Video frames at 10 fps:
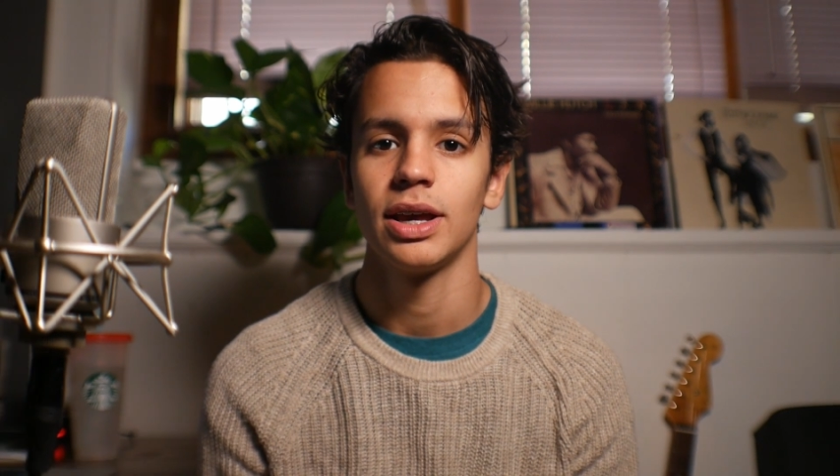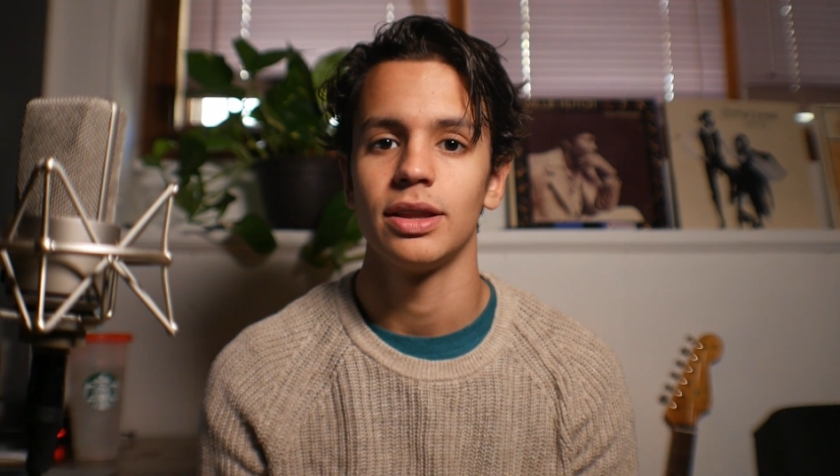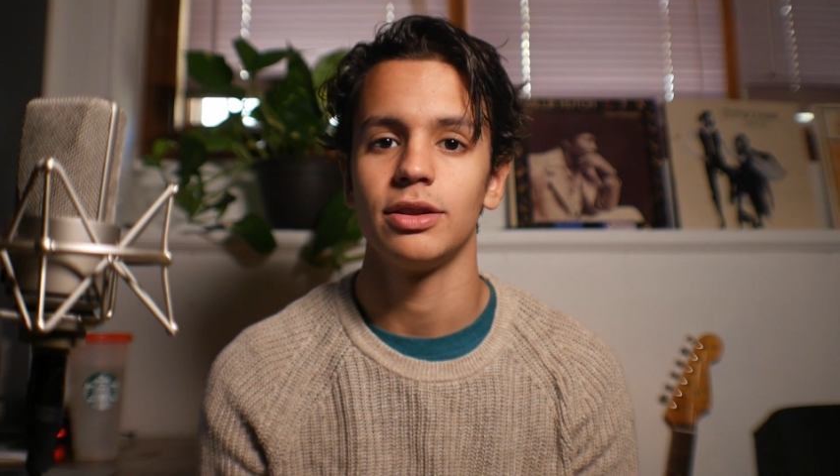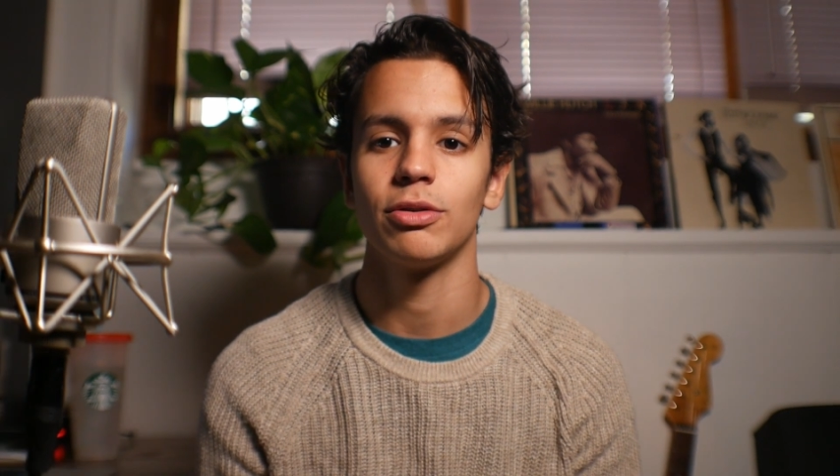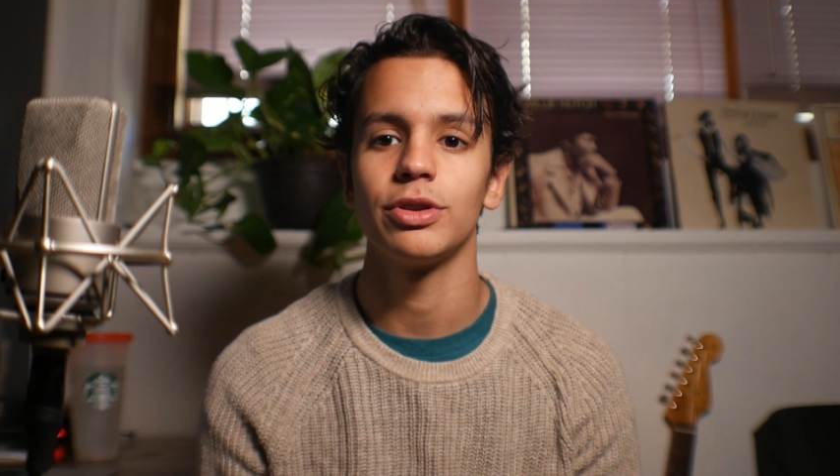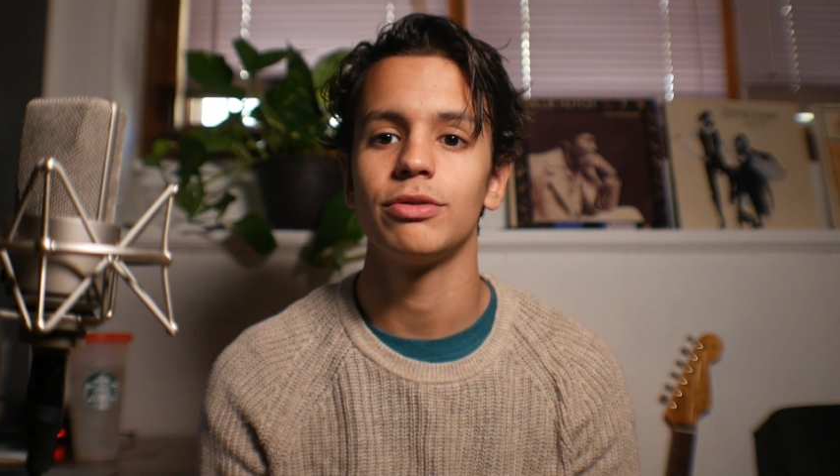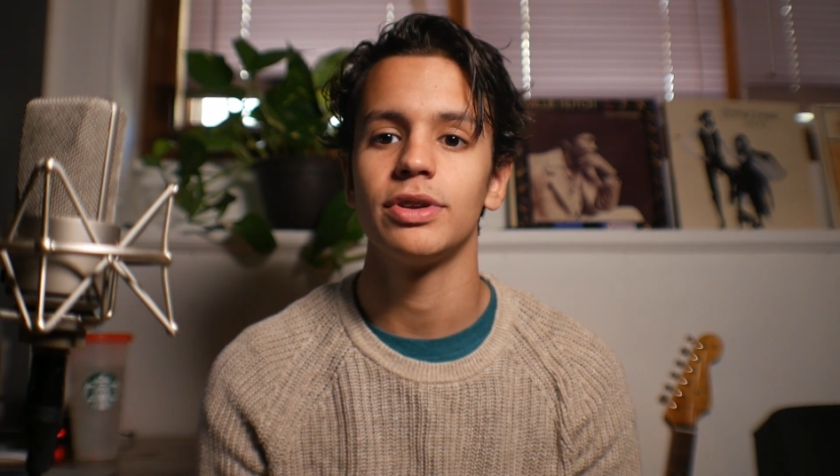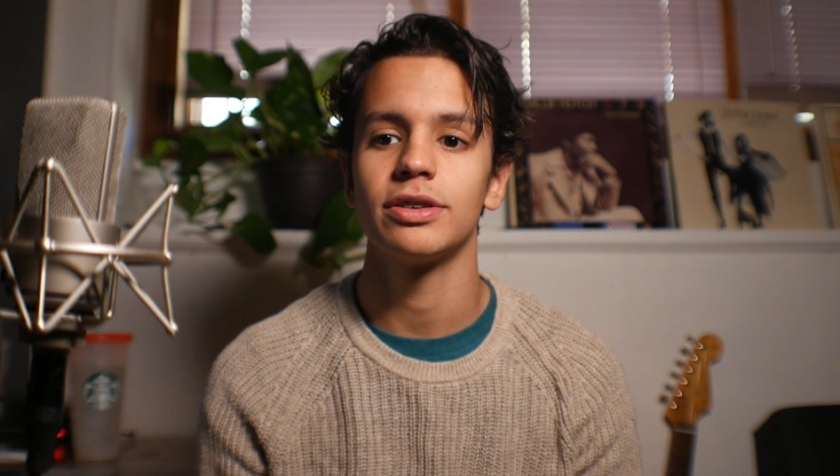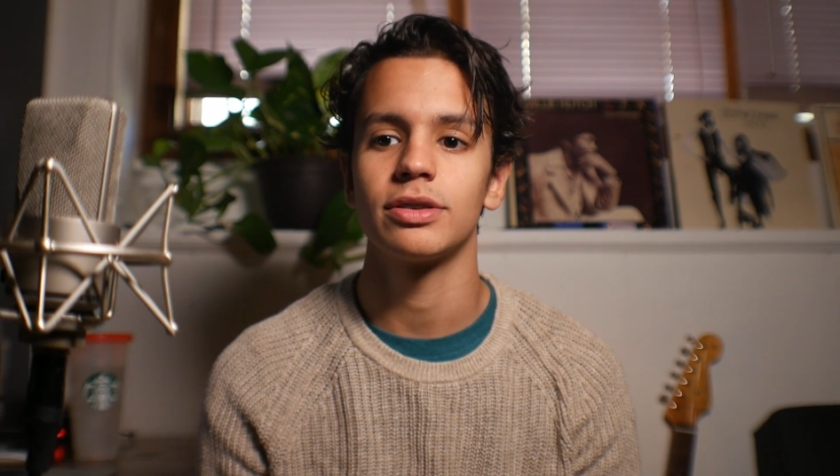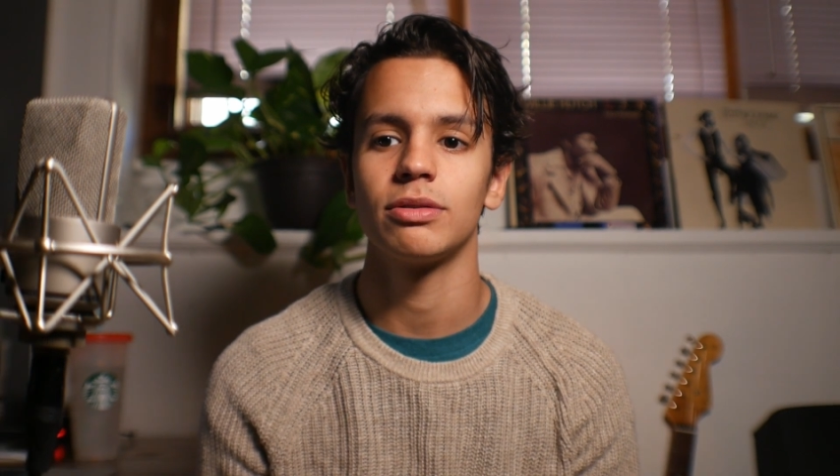The only
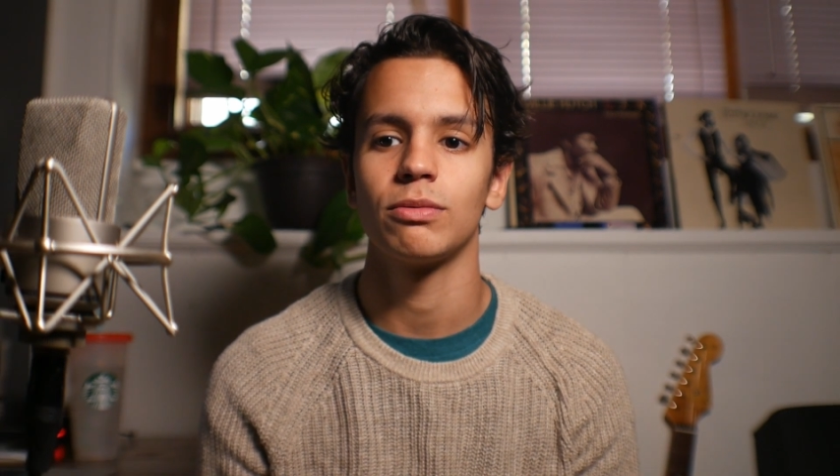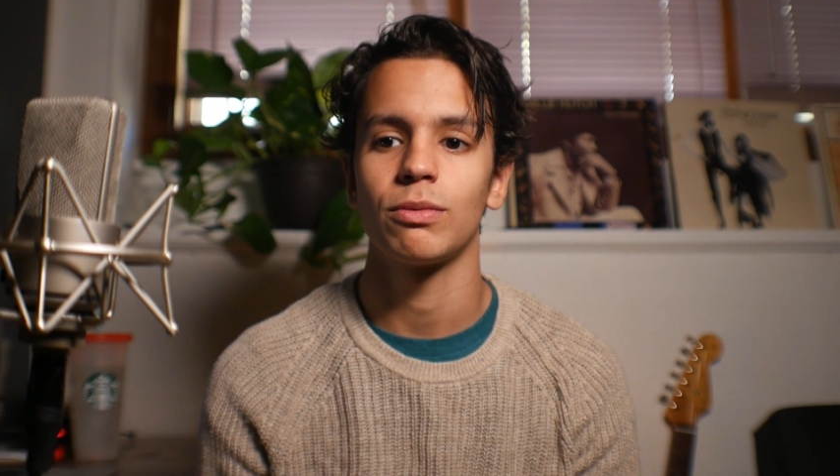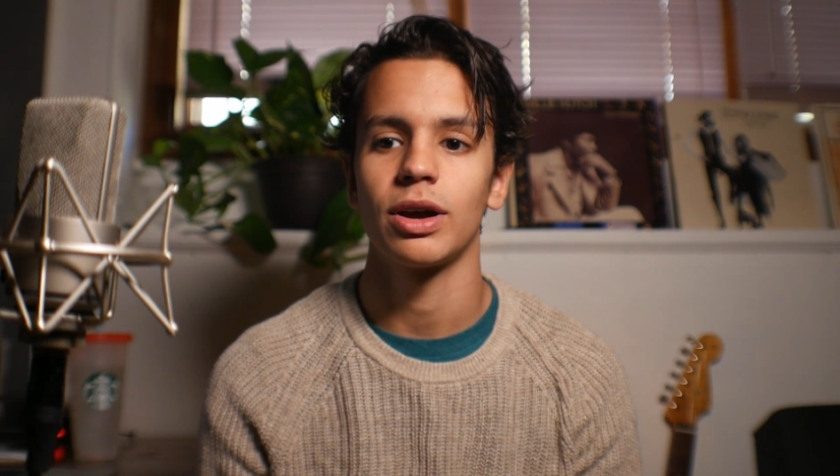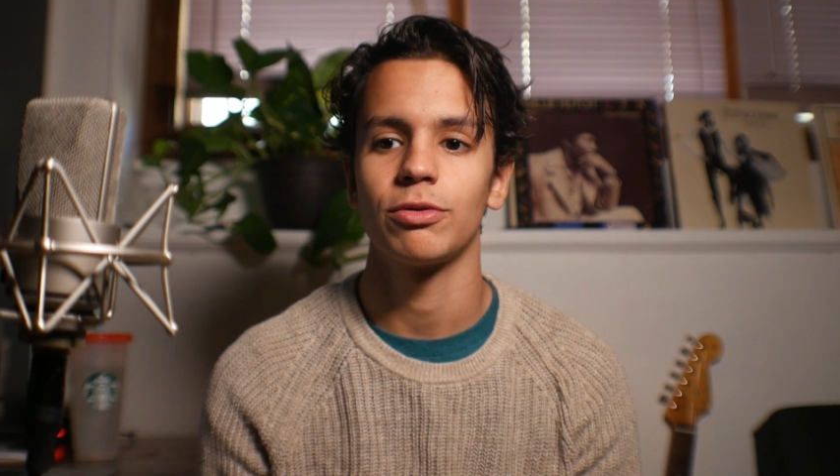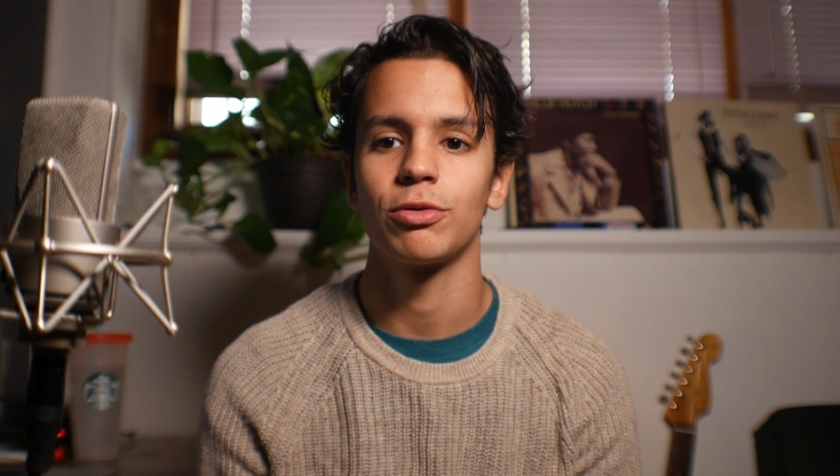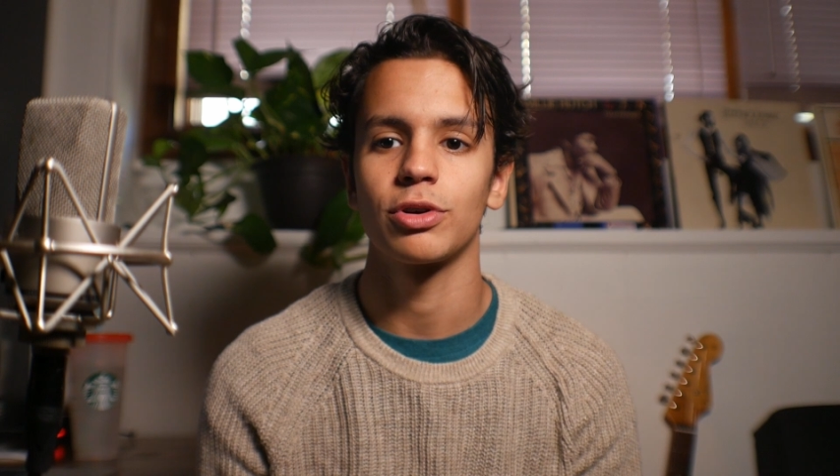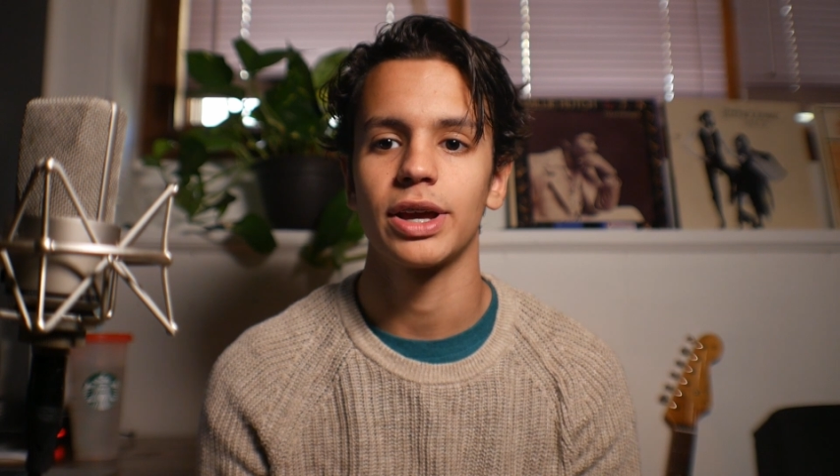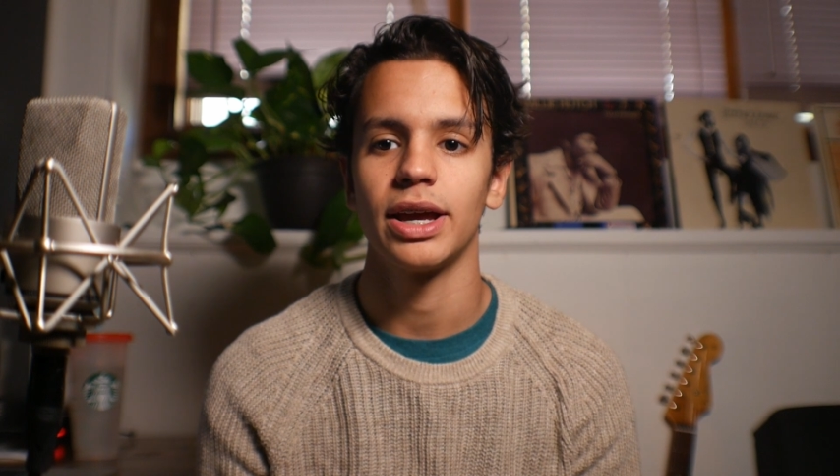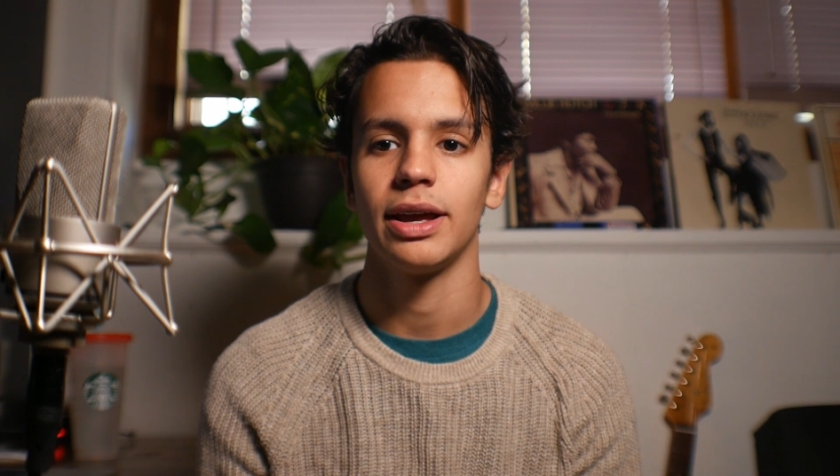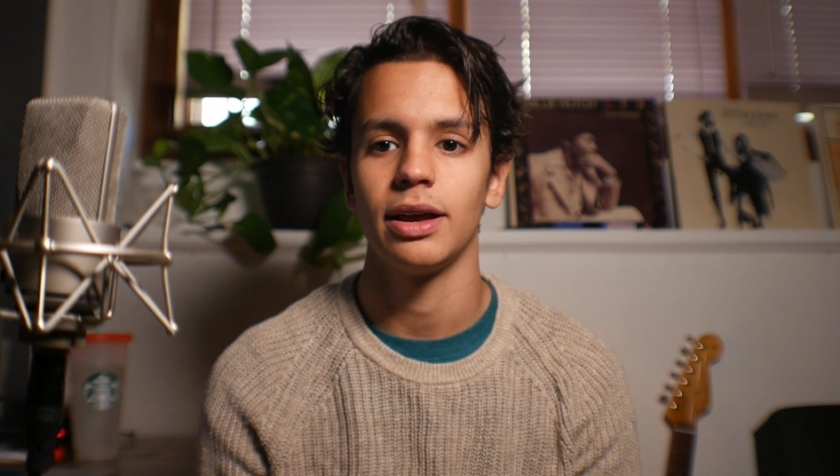reason why
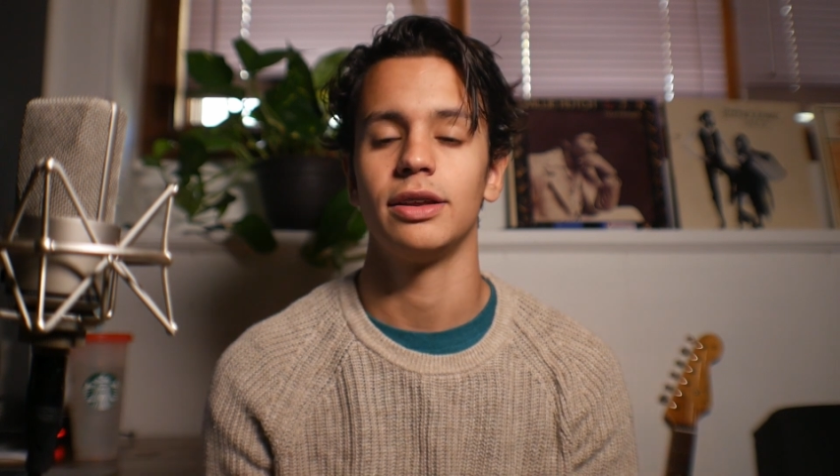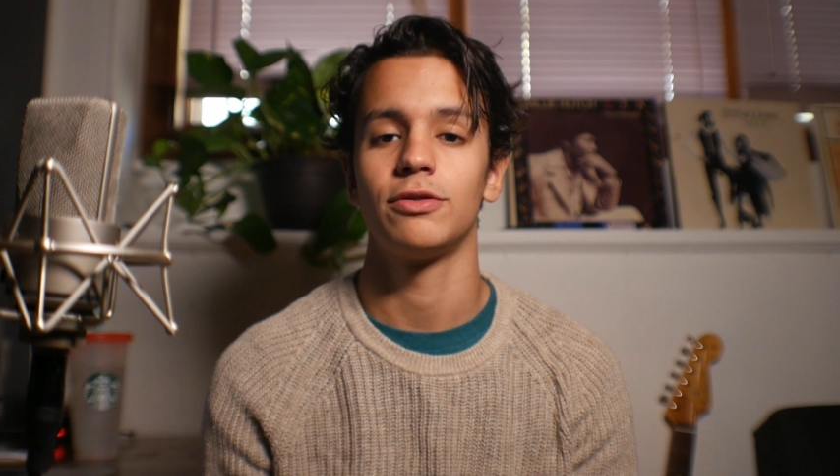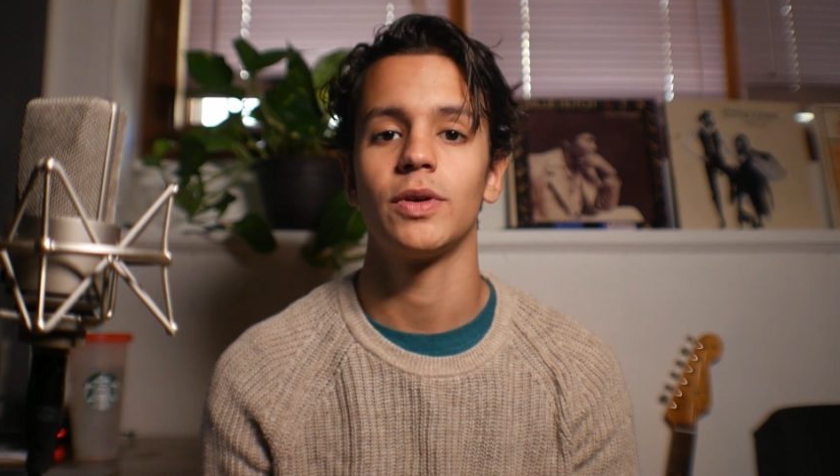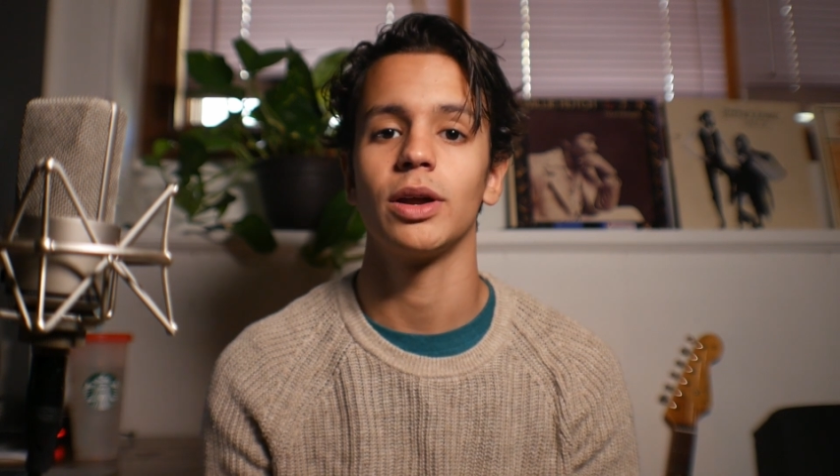4K is very